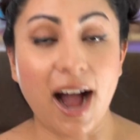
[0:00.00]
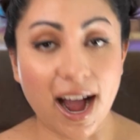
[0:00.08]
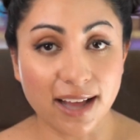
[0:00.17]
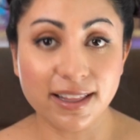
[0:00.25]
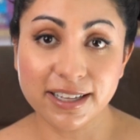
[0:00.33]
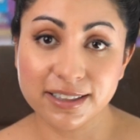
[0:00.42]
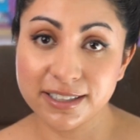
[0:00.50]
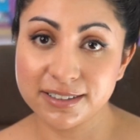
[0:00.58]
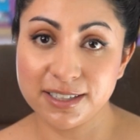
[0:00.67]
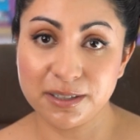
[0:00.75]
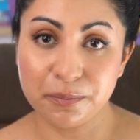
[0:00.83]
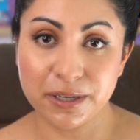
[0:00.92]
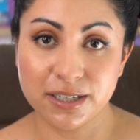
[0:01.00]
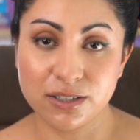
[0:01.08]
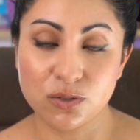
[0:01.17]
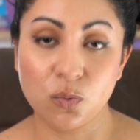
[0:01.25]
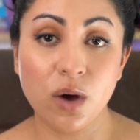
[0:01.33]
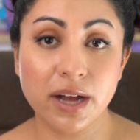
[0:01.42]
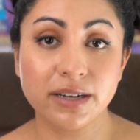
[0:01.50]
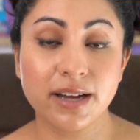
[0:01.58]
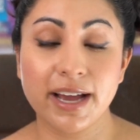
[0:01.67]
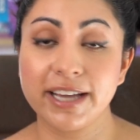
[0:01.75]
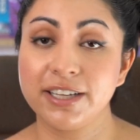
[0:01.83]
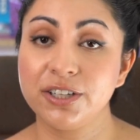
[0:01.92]
I like LinkedIn because one,
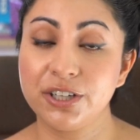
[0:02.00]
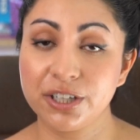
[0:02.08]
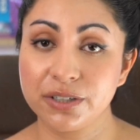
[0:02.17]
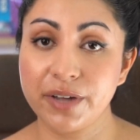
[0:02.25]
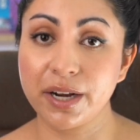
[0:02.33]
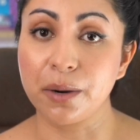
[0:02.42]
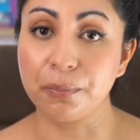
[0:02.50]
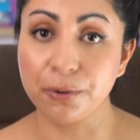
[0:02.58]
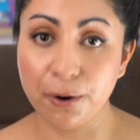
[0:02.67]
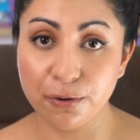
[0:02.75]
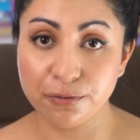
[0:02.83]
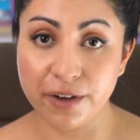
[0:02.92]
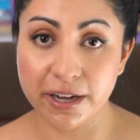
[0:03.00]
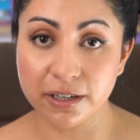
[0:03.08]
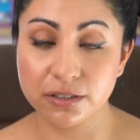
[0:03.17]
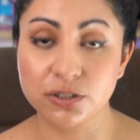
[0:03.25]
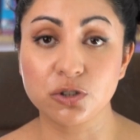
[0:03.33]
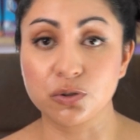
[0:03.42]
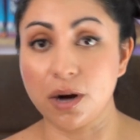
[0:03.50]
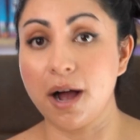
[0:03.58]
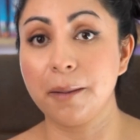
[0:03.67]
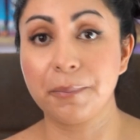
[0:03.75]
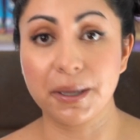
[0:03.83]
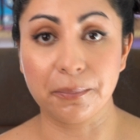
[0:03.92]
I can curate a profile to
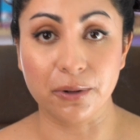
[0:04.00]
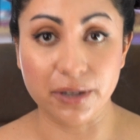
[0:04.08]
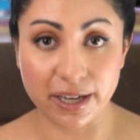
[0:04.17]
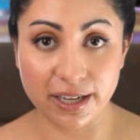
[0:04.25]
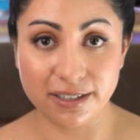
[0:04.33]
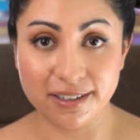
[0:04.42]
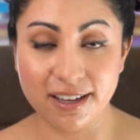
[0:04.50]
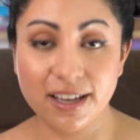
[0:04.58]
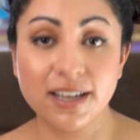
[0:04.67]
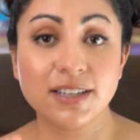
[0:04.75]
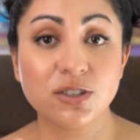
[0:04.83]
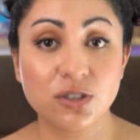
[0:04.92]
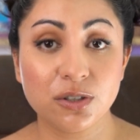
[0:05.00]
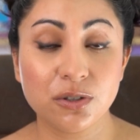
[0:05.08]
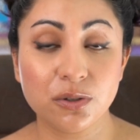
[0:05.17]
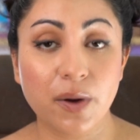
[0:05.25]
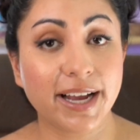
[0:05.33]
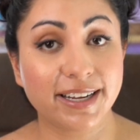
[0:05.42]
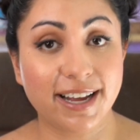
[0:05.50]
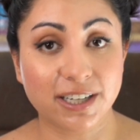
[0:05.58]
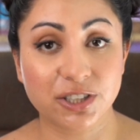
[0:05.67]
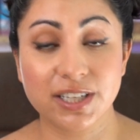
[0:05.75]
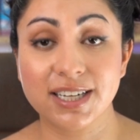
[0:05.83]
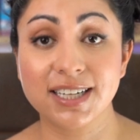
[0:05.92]
draw people in, Two, I can
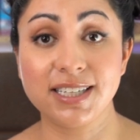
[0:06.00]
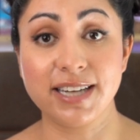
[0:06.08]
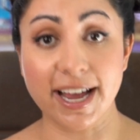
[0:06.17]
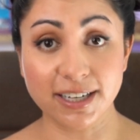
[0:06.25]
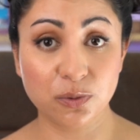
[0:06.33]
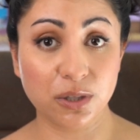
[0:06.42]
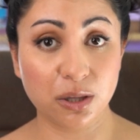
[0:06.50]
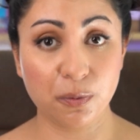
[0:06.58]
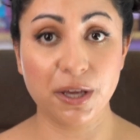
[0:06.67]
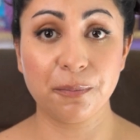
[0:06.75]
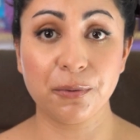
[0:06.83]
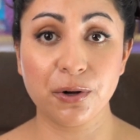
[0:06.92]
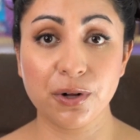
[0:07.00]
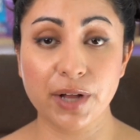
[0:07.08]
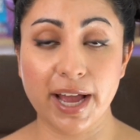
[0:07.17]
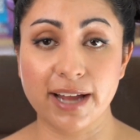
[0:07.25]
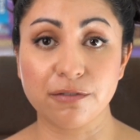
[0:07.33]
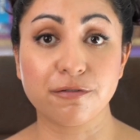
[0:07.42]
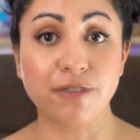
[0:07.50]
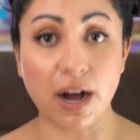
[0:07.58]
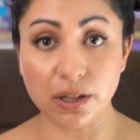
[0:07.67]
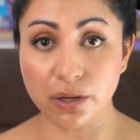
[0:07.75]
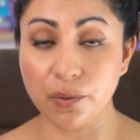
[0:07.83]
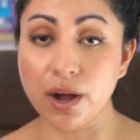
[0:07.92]
actually connect with people and
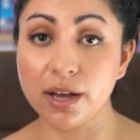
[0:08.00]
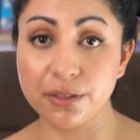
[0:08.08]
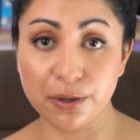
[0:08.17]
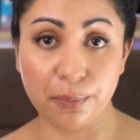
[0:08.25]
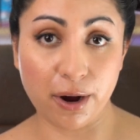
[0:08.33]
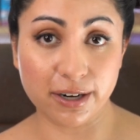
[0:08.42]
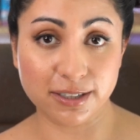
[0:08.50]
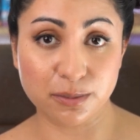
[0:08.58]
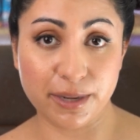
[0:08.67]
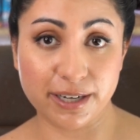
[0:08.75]
follow other product